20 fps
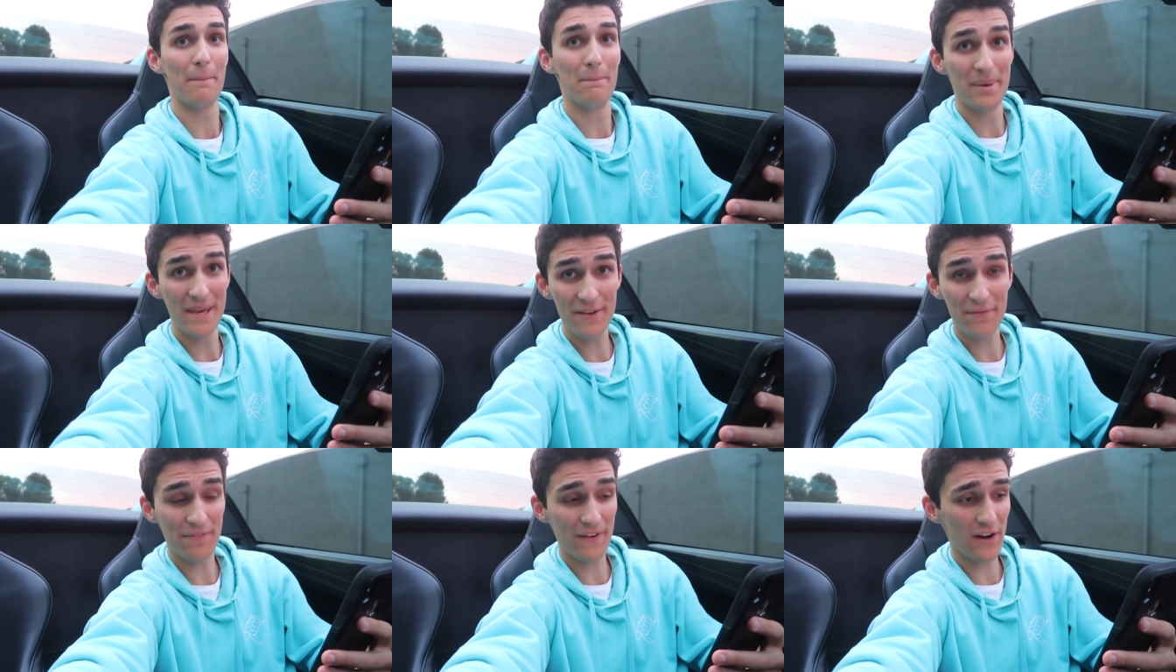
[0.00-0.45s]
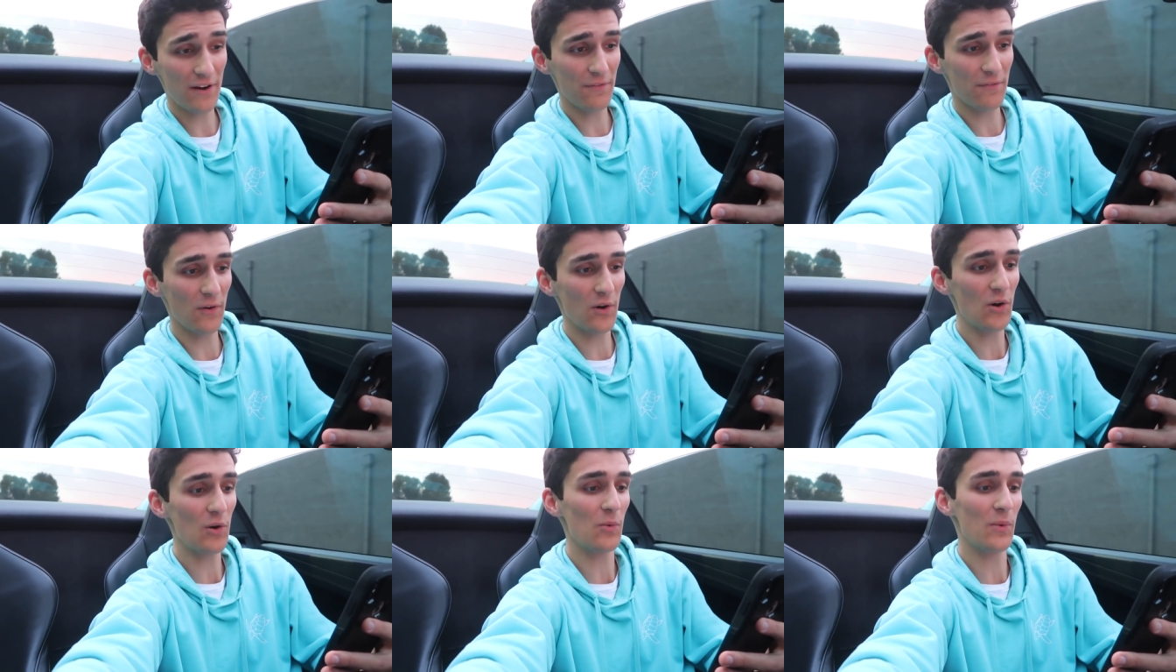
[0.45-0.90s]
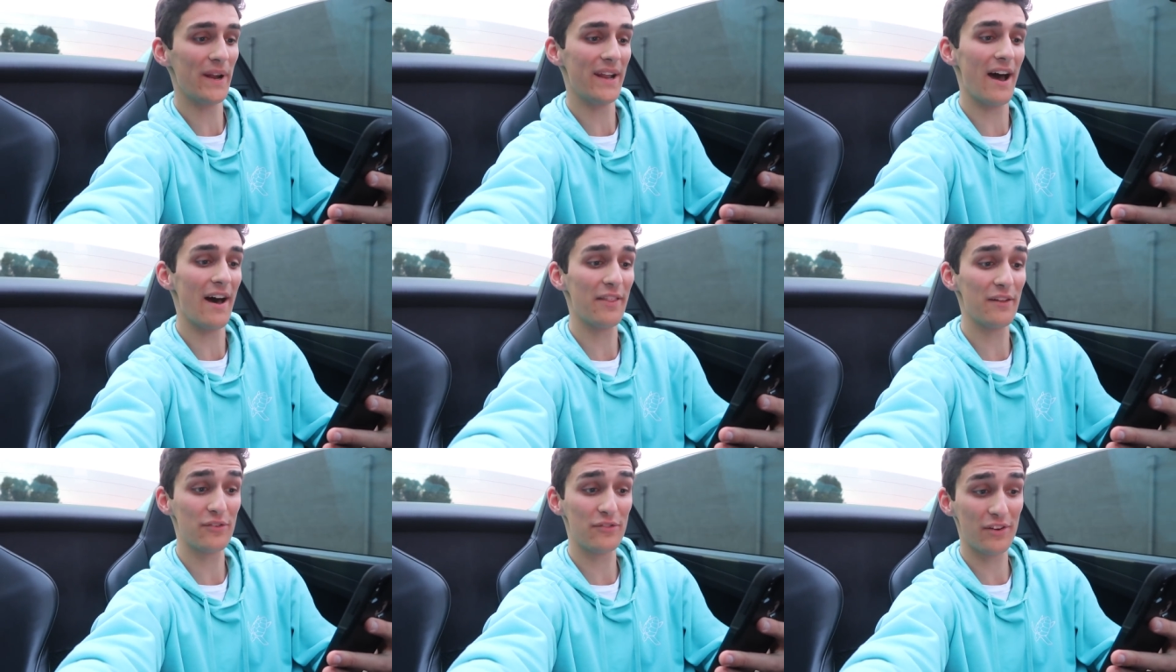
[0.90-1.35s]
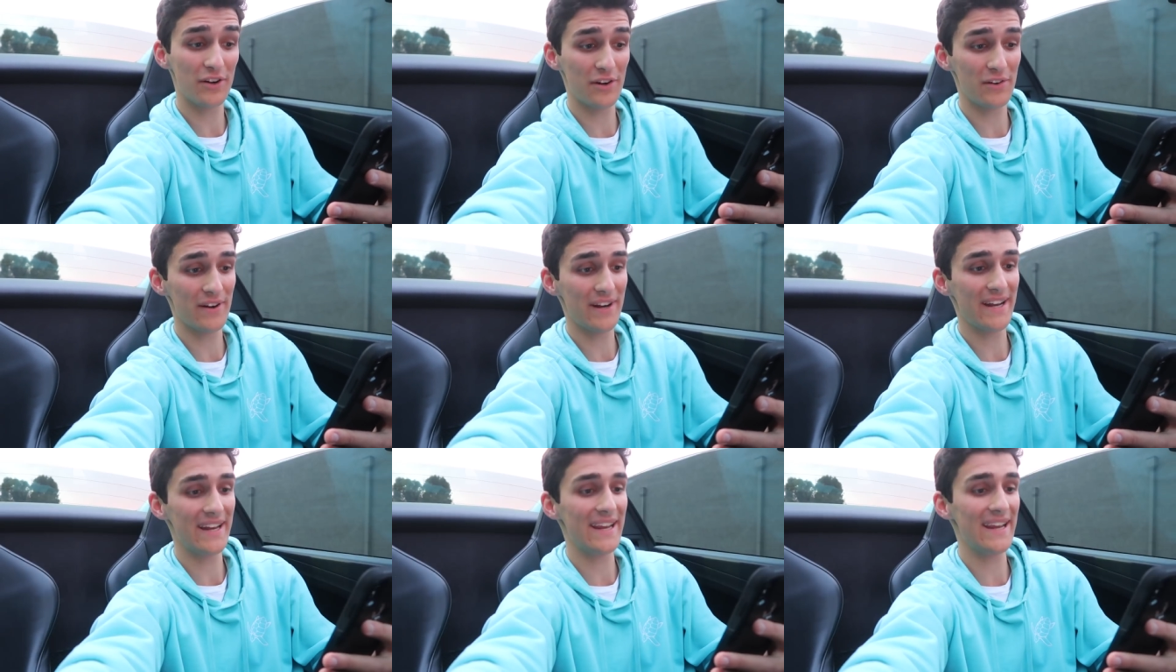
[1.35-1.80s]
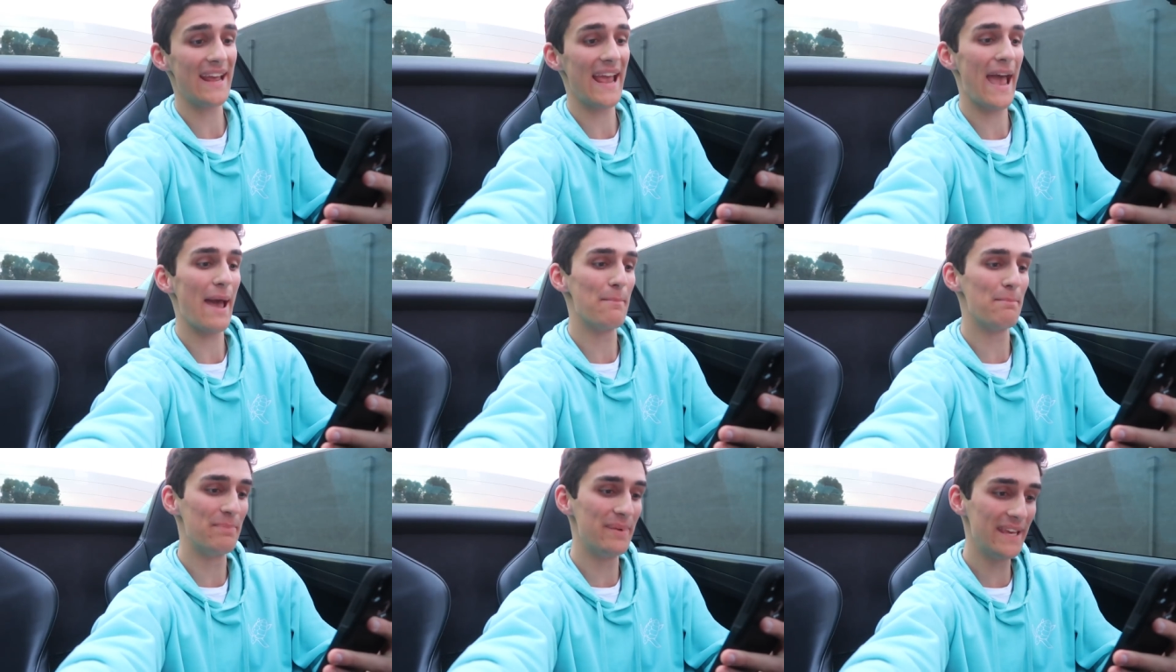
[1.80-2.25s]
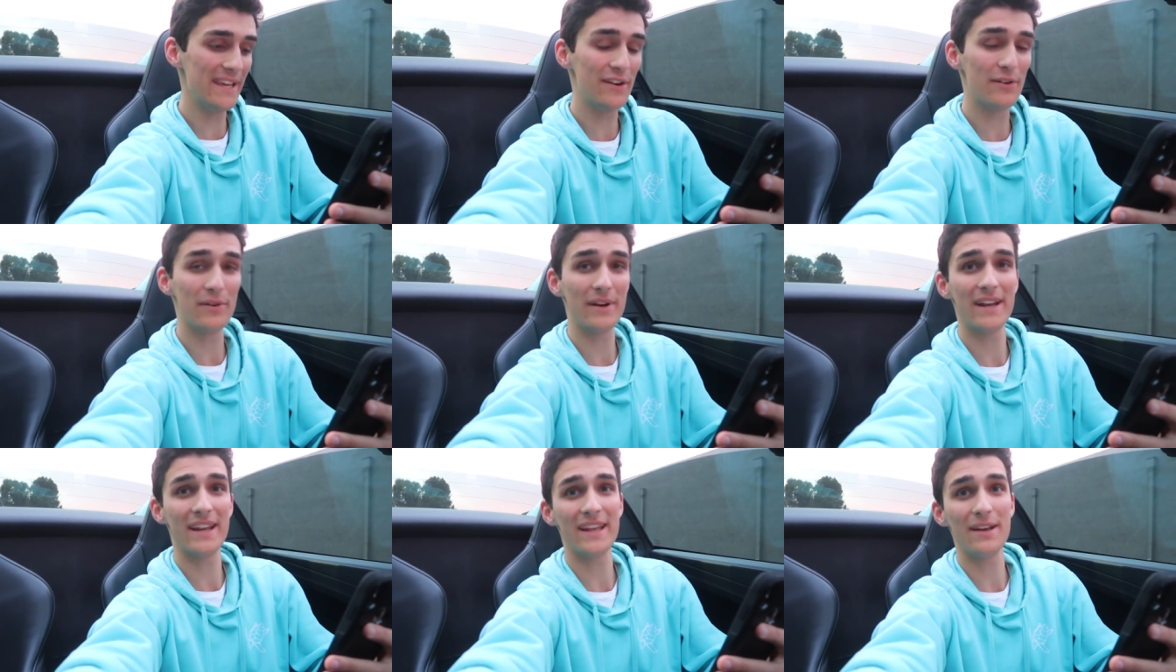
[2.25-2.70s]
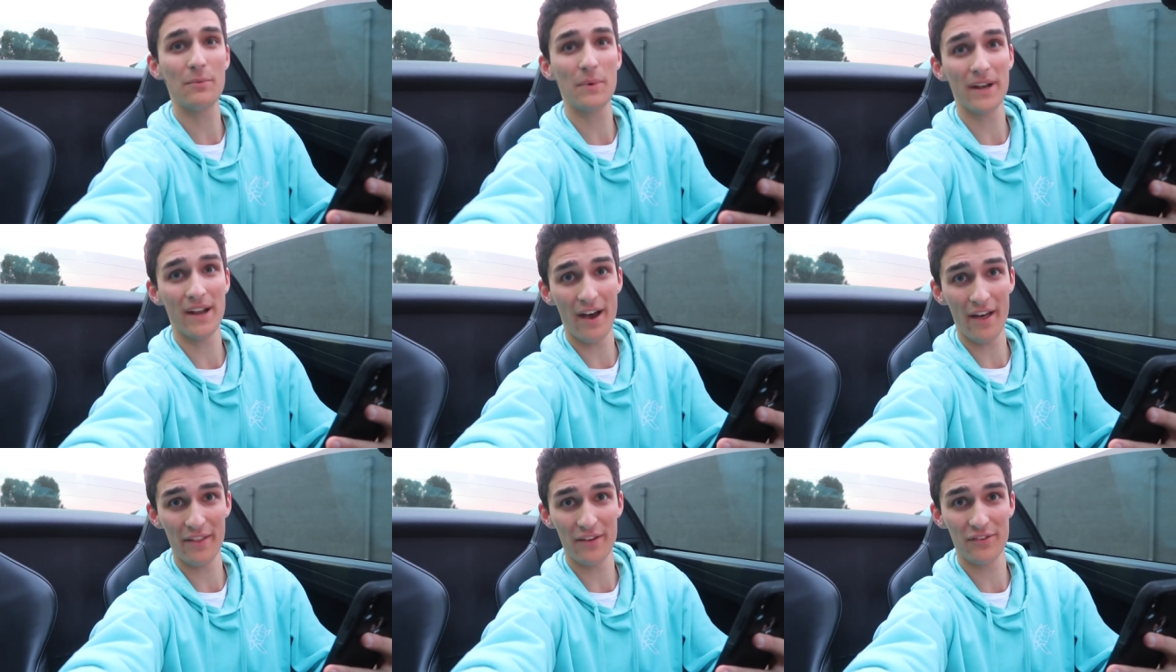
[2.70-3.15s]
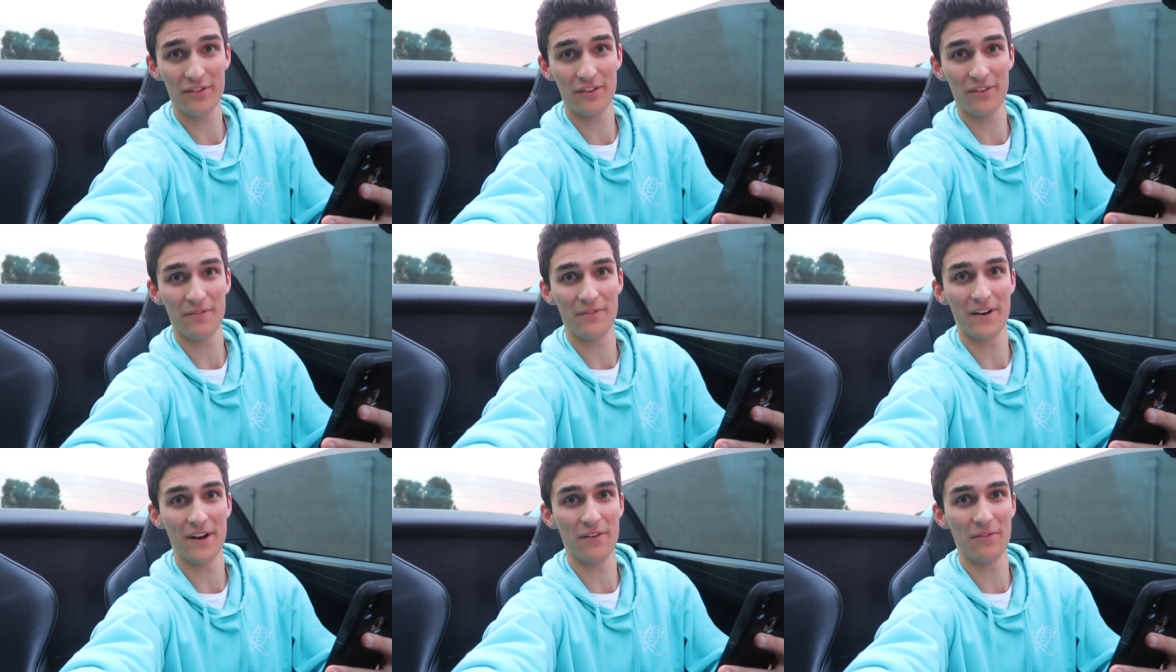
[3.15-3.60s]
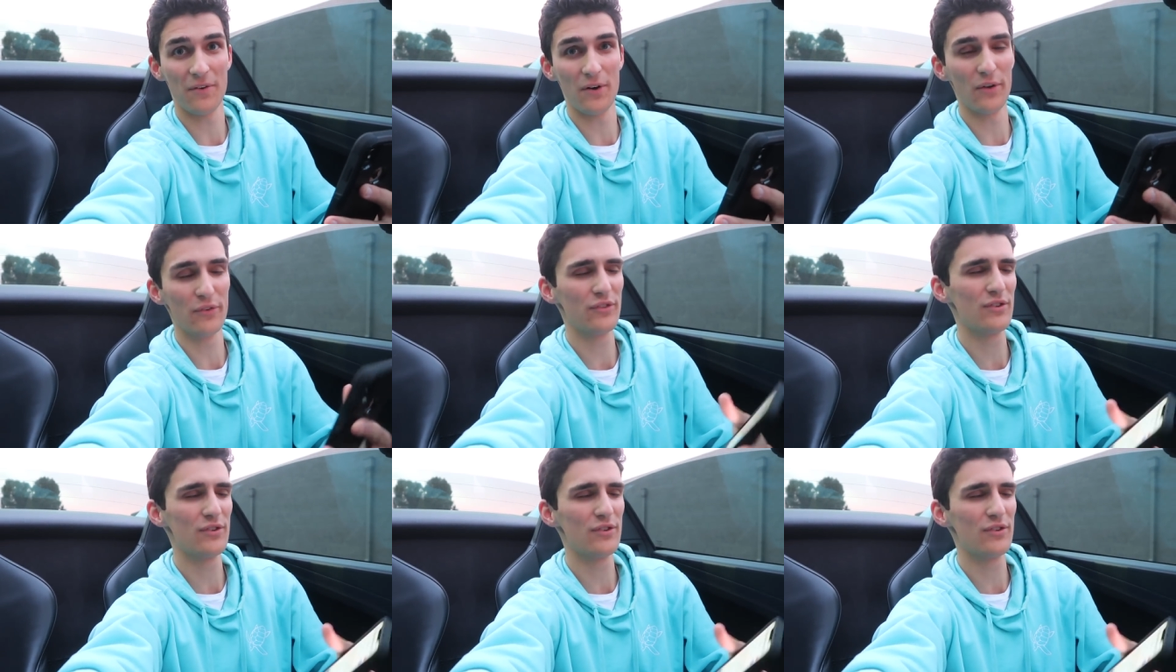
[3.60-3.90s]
Be fearful when others are greedy and be greedy when others are fearful.